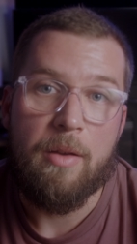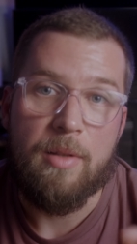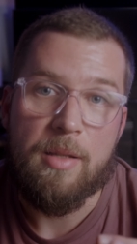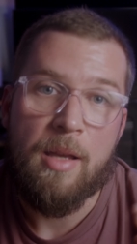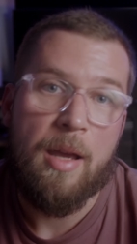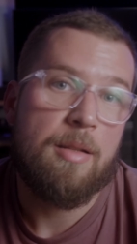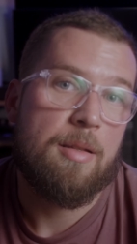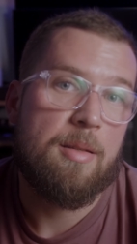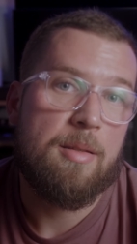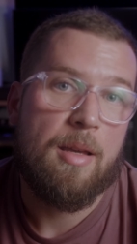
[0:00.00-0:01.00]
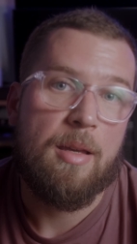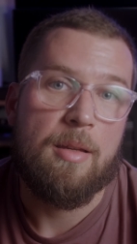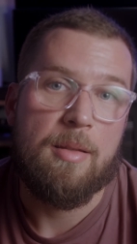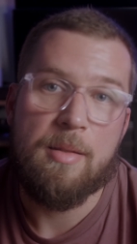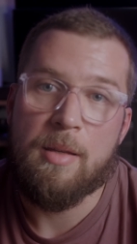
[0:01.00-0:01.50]
If the scientists say
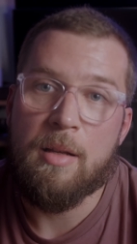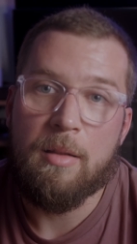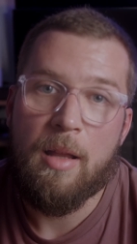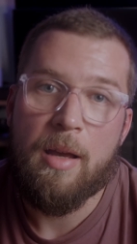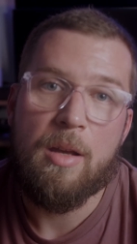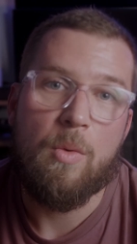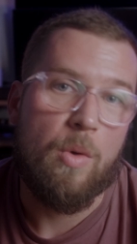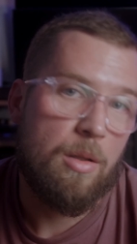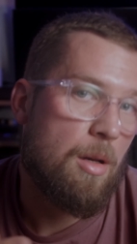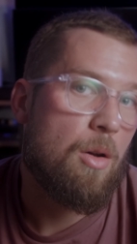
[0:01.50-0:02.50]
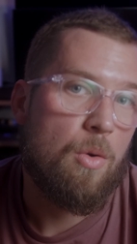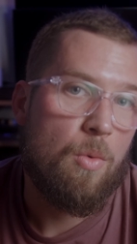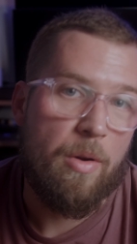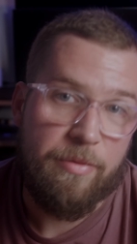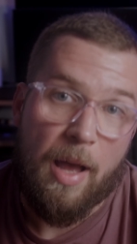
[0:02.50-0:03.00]
it's eagle-like, we'll go
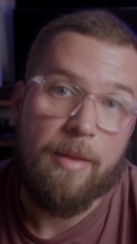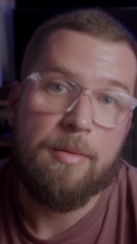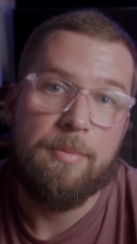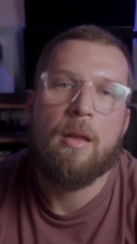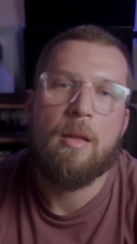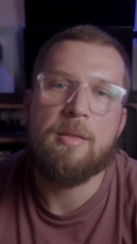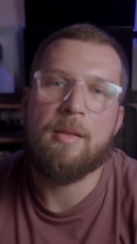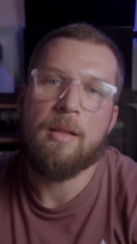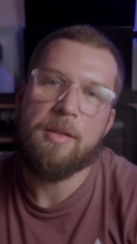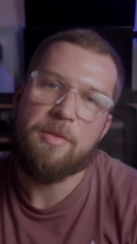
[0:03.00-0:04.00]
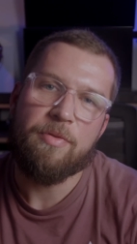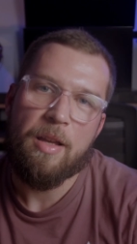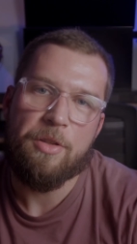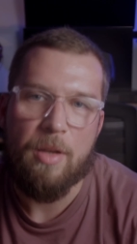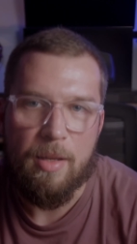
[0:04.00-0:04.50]
with that. It's the least
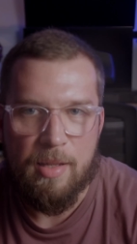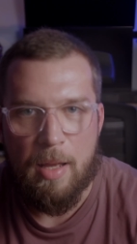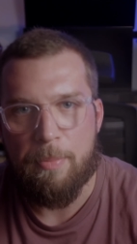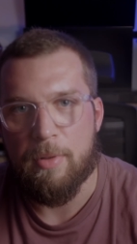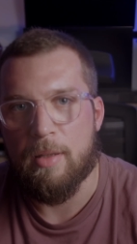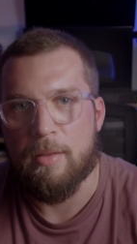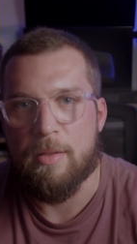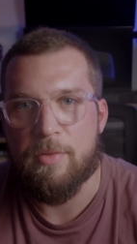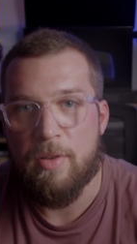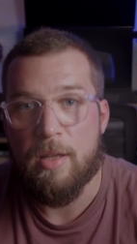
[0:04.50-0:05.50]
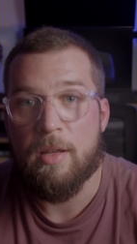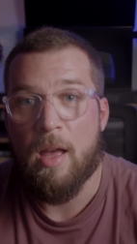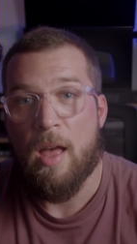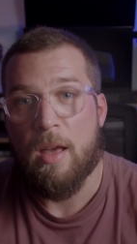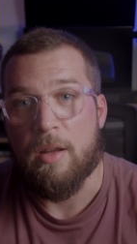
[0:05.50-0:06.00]
flashy example in this vid.
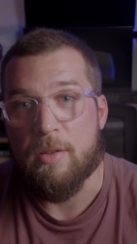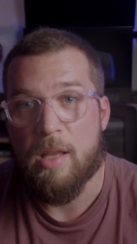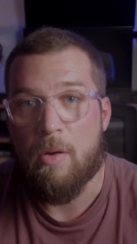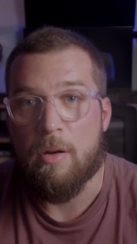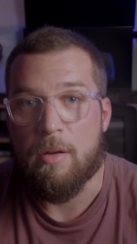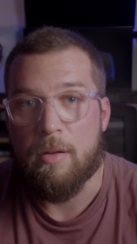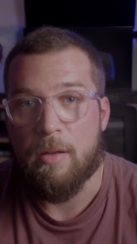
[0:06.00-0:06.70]
Here's our